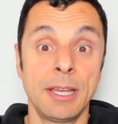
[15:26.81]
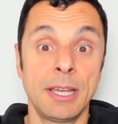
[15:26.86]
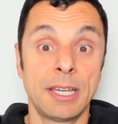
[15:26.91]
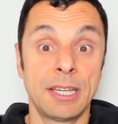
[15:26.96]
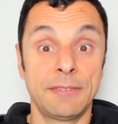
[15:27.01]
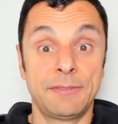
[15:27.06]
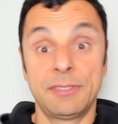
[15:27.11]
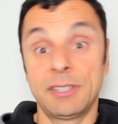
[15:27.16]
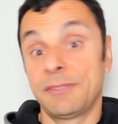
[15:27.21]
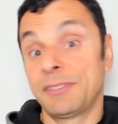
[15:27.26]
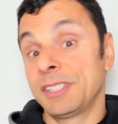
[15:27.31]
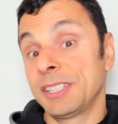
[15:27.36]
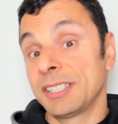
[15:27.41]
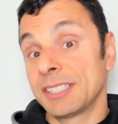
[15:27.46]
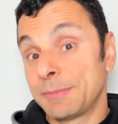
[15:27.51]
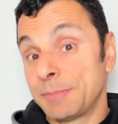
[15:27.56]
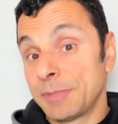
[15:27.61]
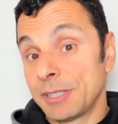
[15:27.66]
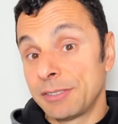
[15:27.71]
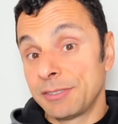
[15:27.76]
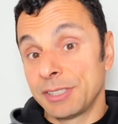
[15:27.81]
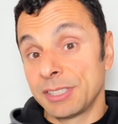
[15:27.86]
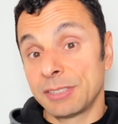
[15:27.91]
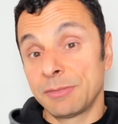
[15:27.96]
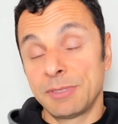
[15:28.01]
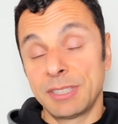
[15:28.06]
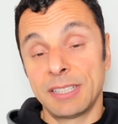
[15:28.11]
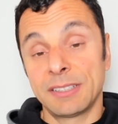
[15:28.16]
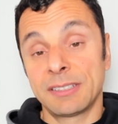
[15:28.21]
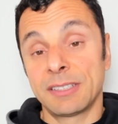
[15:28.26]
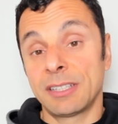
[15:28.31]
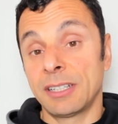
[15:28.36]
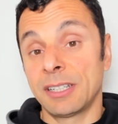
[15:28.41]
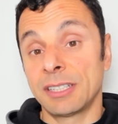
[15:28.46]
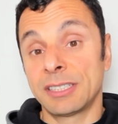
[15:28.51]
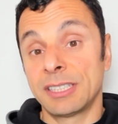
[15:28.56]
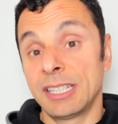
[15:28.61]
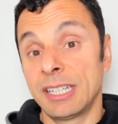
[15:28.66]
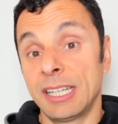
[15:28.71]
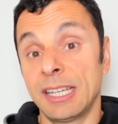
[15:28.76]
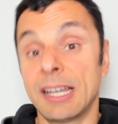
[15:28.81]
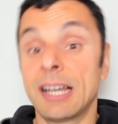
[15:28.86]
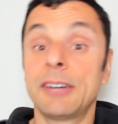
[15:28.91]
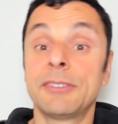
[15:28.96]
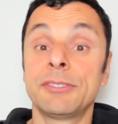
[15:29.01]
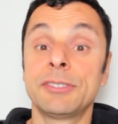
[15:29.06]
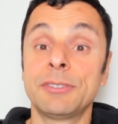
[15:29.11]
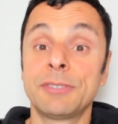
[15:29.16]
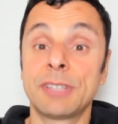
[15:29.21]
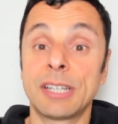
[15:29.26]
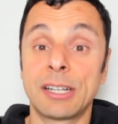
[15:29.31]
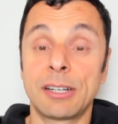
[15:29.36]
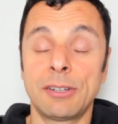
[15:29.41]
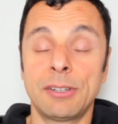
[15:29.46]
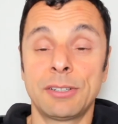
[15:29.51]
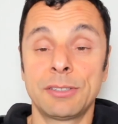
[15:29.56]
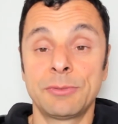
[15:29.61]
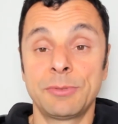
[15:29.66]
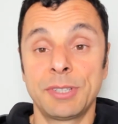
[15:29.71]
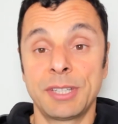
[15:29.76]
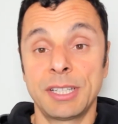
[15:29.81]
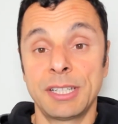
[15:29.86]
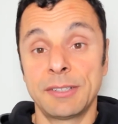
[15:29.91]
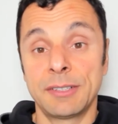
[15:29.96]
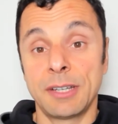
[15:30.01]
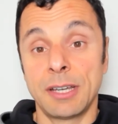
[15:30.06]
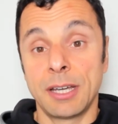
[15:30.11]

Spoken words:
If you have any experience with this, I'd like to hear how you get along with it.